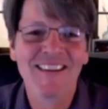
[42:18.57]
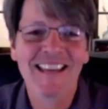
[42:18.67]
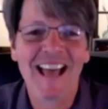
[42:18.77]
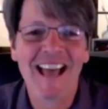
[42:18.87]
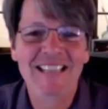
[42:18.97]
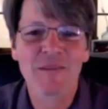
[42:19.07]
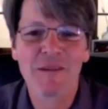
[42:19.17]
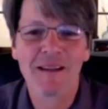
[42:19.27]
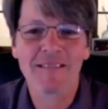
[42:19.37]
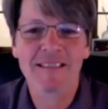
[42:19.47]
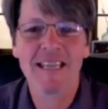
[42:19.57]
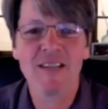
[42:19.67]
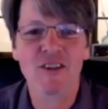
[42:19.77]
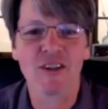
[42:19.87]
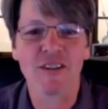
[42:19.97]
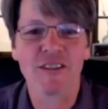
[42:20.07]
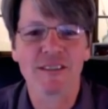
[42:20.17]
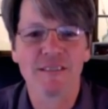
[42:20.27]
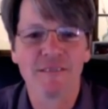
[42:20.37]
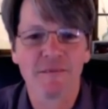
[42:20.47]
Somebody asked me about
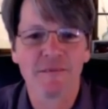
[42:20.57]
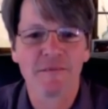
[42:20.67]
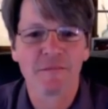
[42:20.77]
teachers